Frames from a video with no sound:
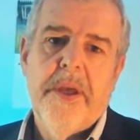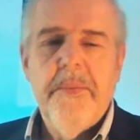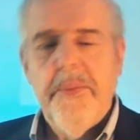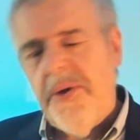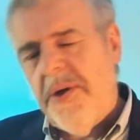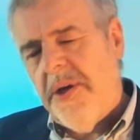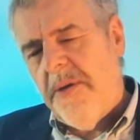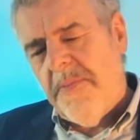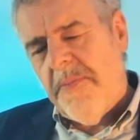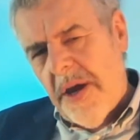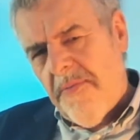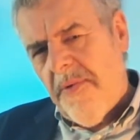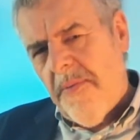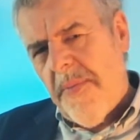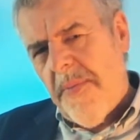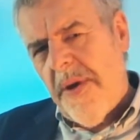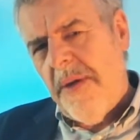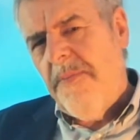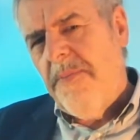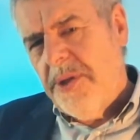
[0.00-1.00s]
But you may
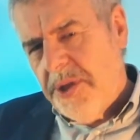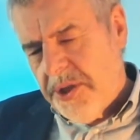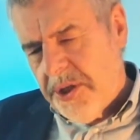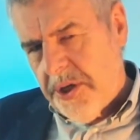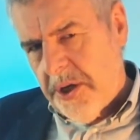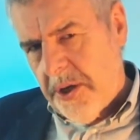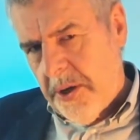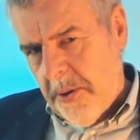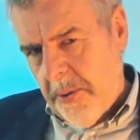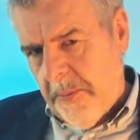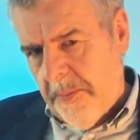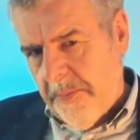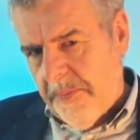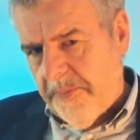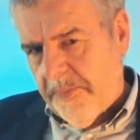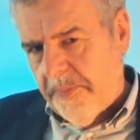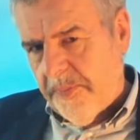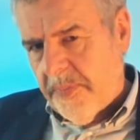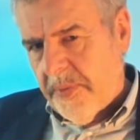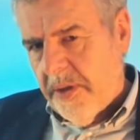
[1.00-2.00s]
remember too,
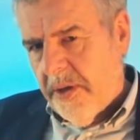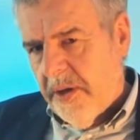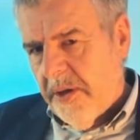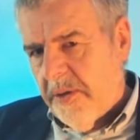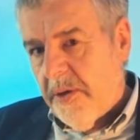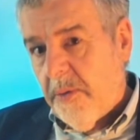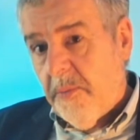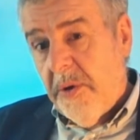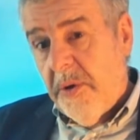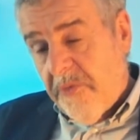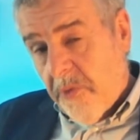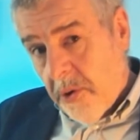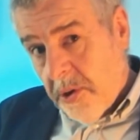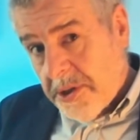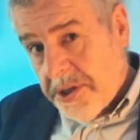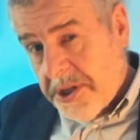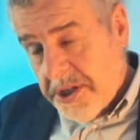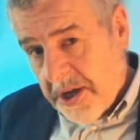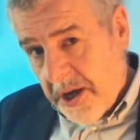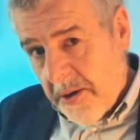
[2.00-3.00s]
that we've
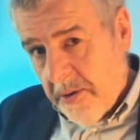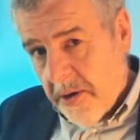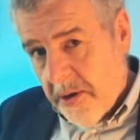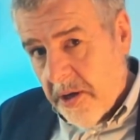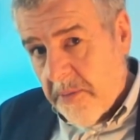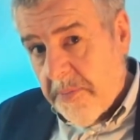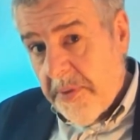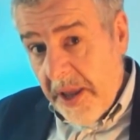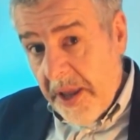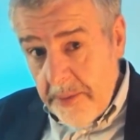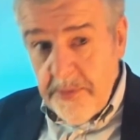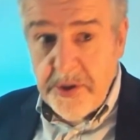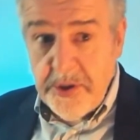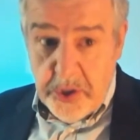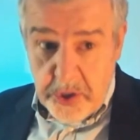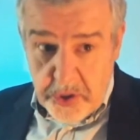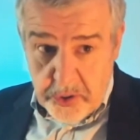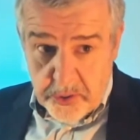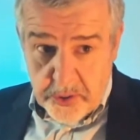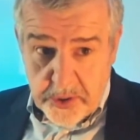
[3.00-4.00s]
also been able
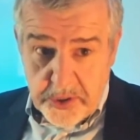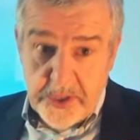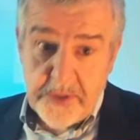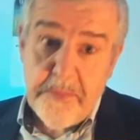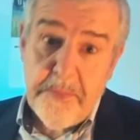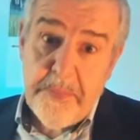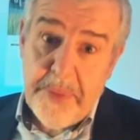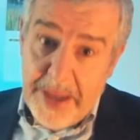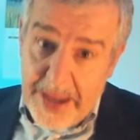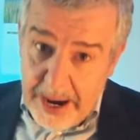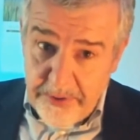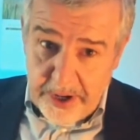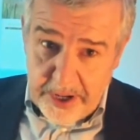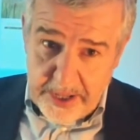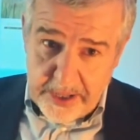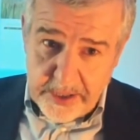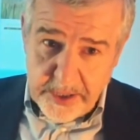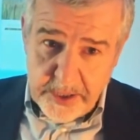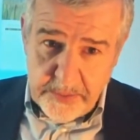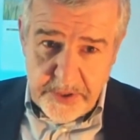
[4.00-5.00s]
to draw some
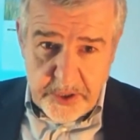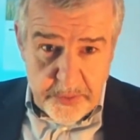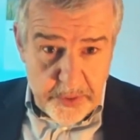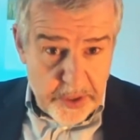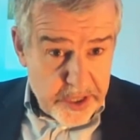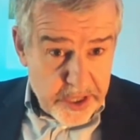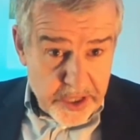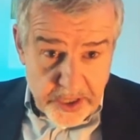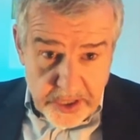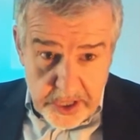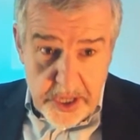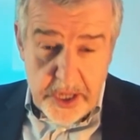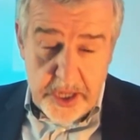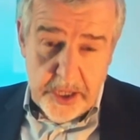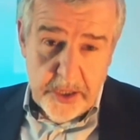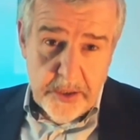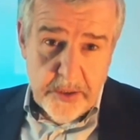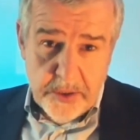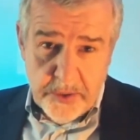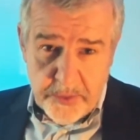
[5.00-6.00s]
parallels between
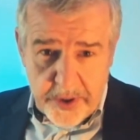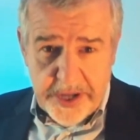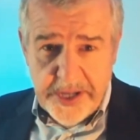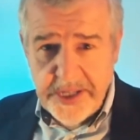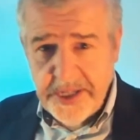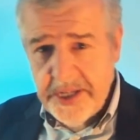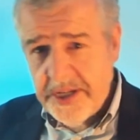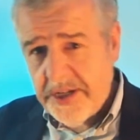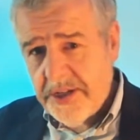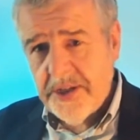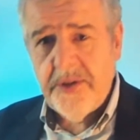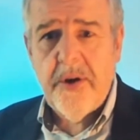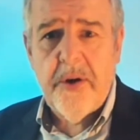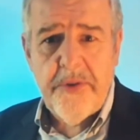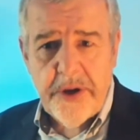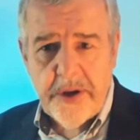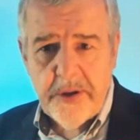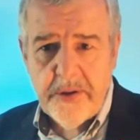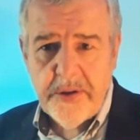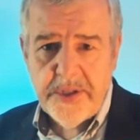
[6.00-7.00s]
Ezekiel's writings and
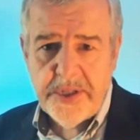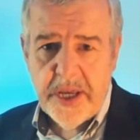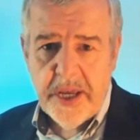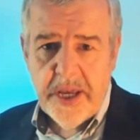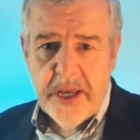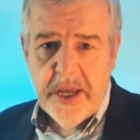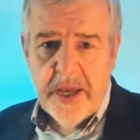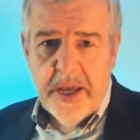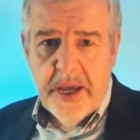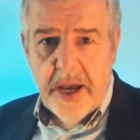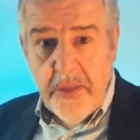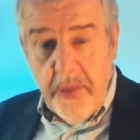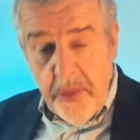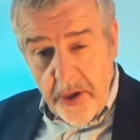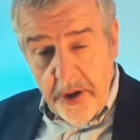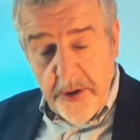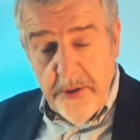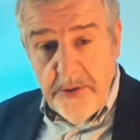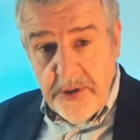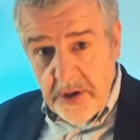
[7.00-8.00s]
oracles and
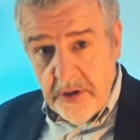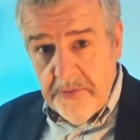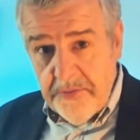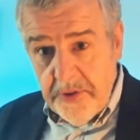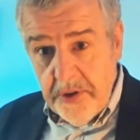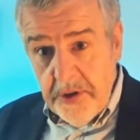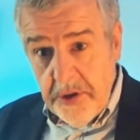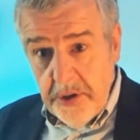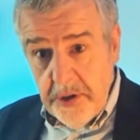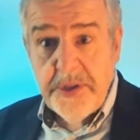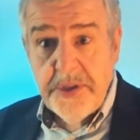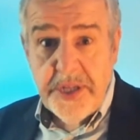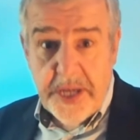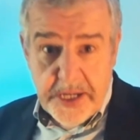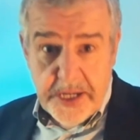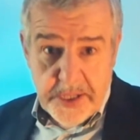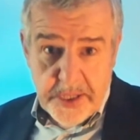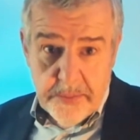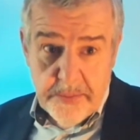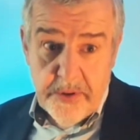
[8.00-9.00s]
those of the New
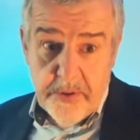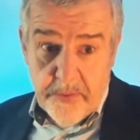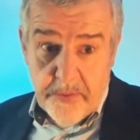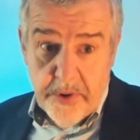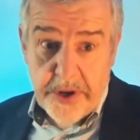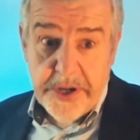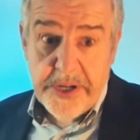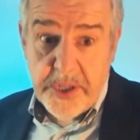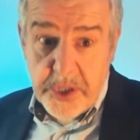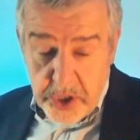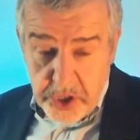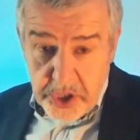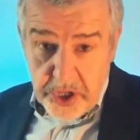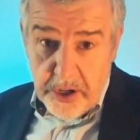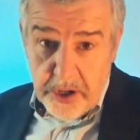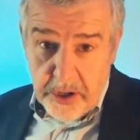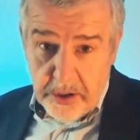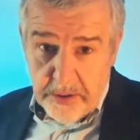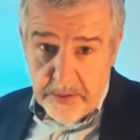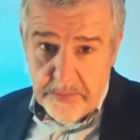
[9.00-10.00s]
Testament writer
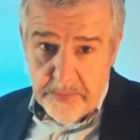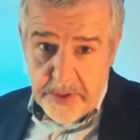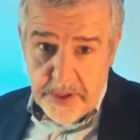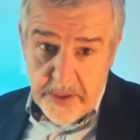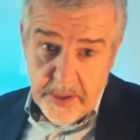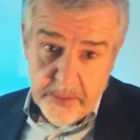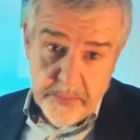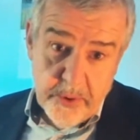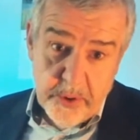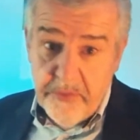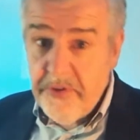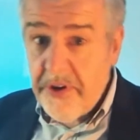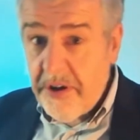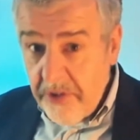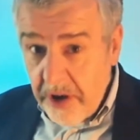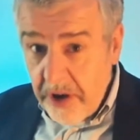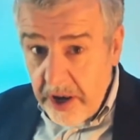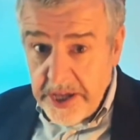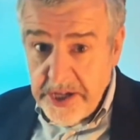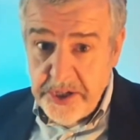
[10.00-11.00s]
John in the book of
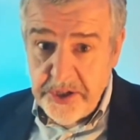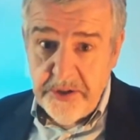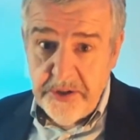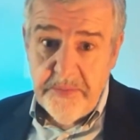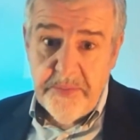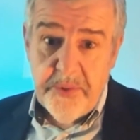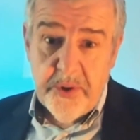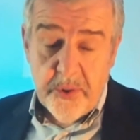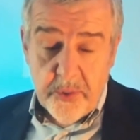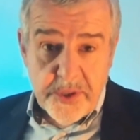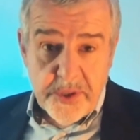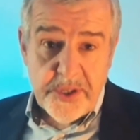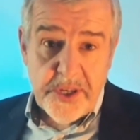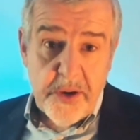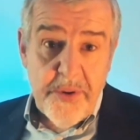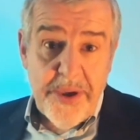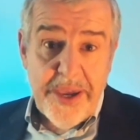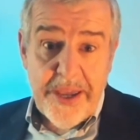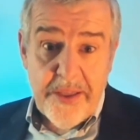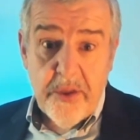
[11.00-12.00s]
Revelation, but
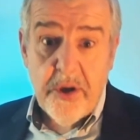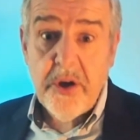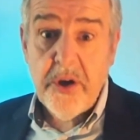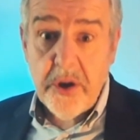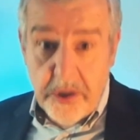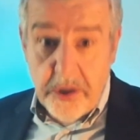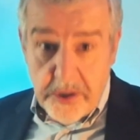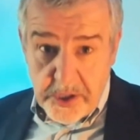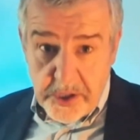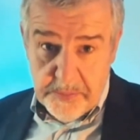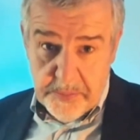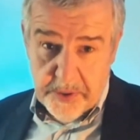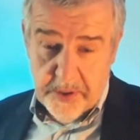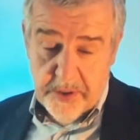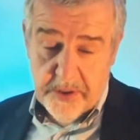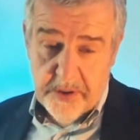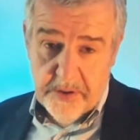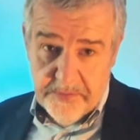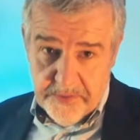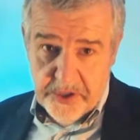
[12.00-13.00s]
also in the
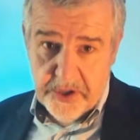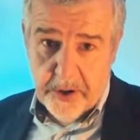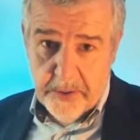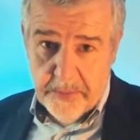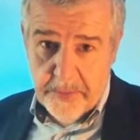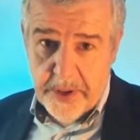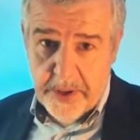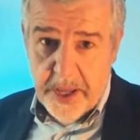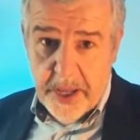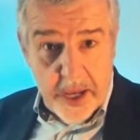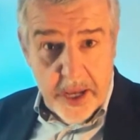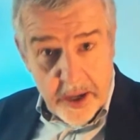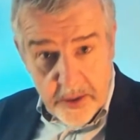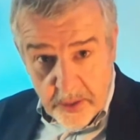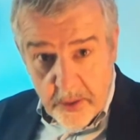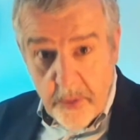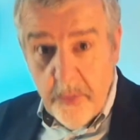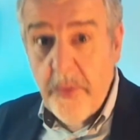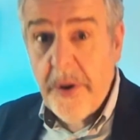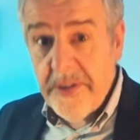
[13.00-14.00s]
Gospel of John,
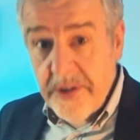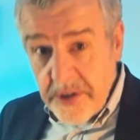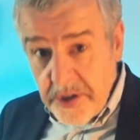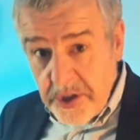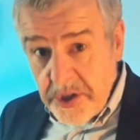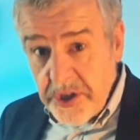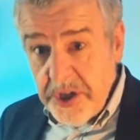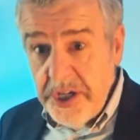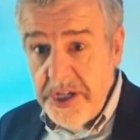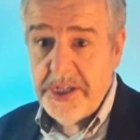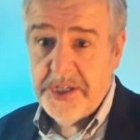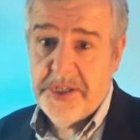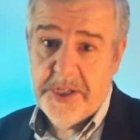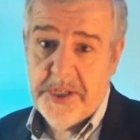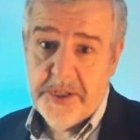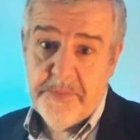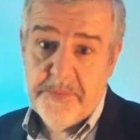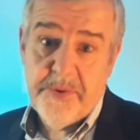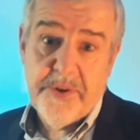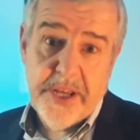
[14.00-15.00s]
in the way that Jesus
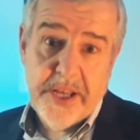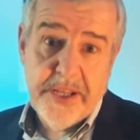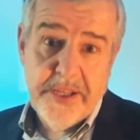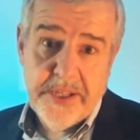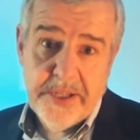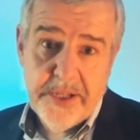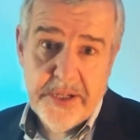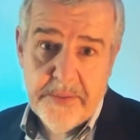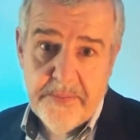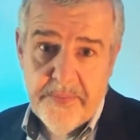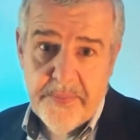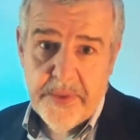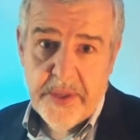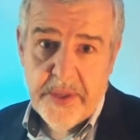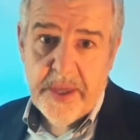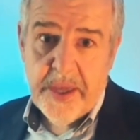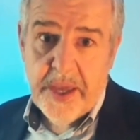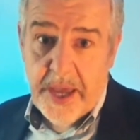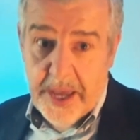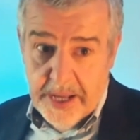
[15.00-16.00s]
is presented.
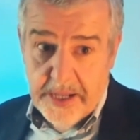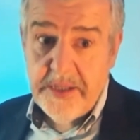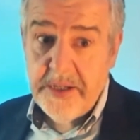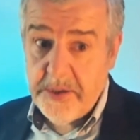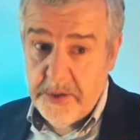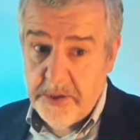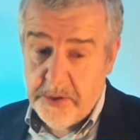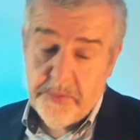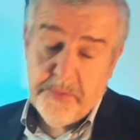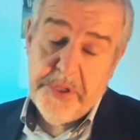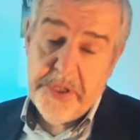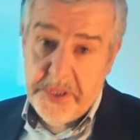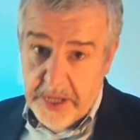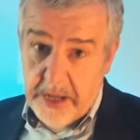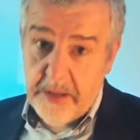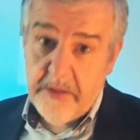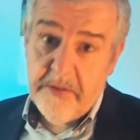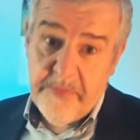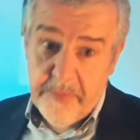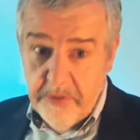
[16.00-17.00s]
And as we
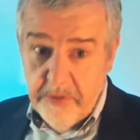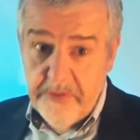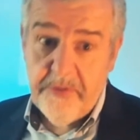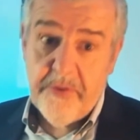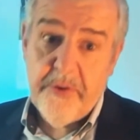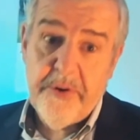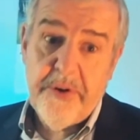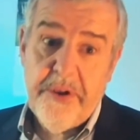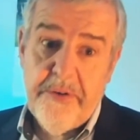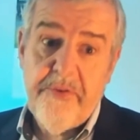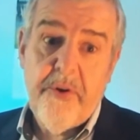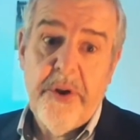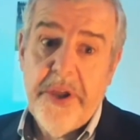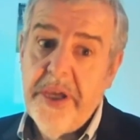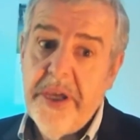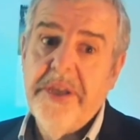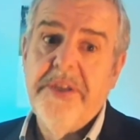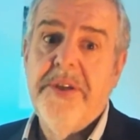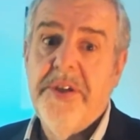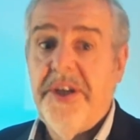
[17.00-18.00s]
delve more
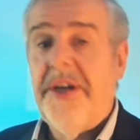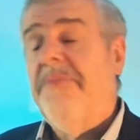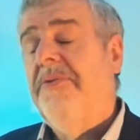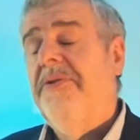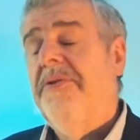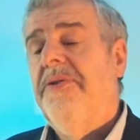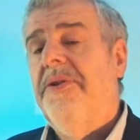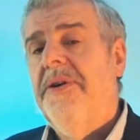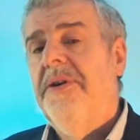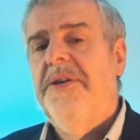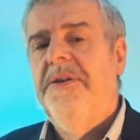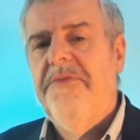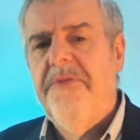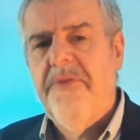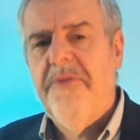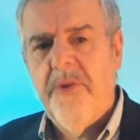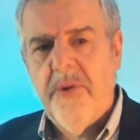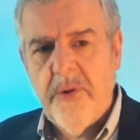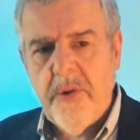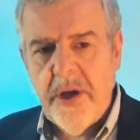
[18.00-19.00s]
fully into chapter
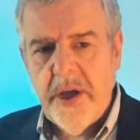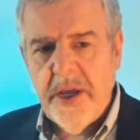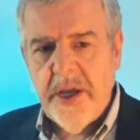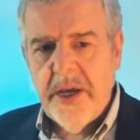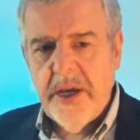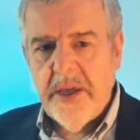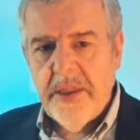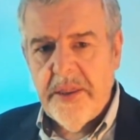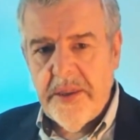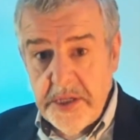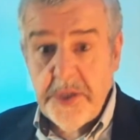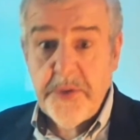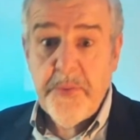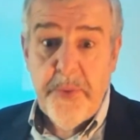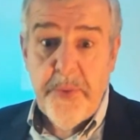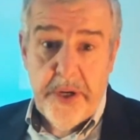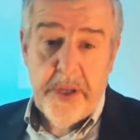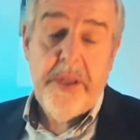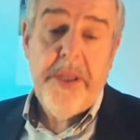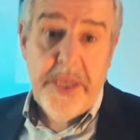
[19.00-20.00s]
34, this
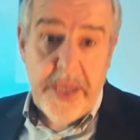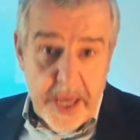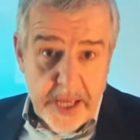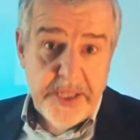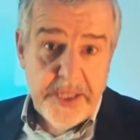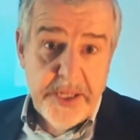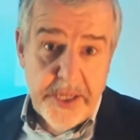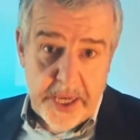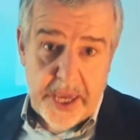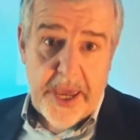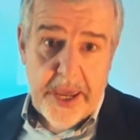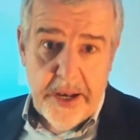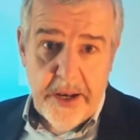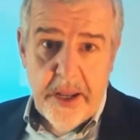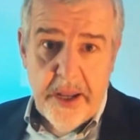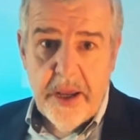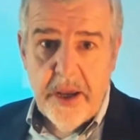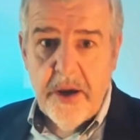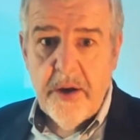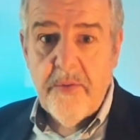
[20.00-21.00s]
will yet
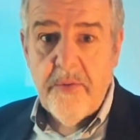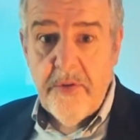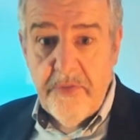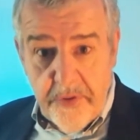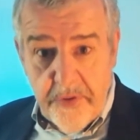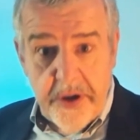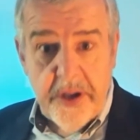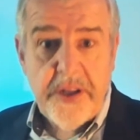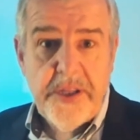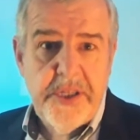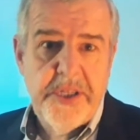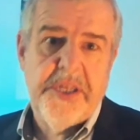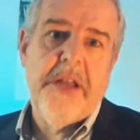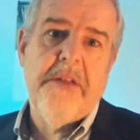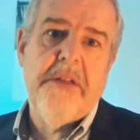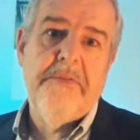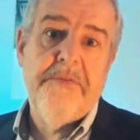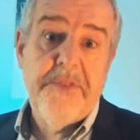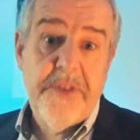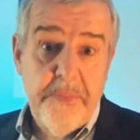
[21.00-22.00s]
again reveal
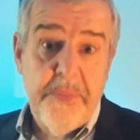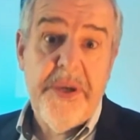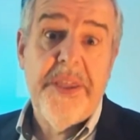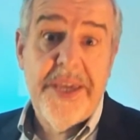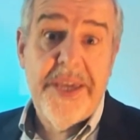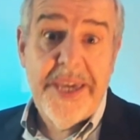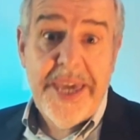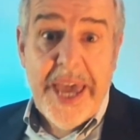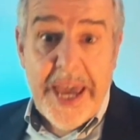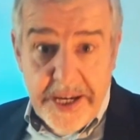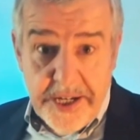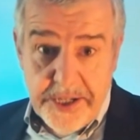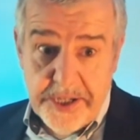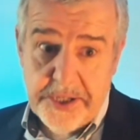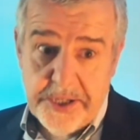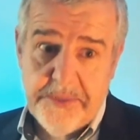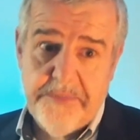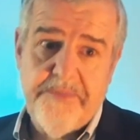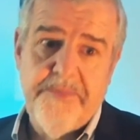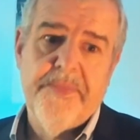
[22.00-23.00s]
itself to be the
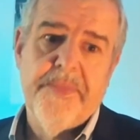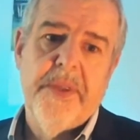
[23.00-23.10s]
case.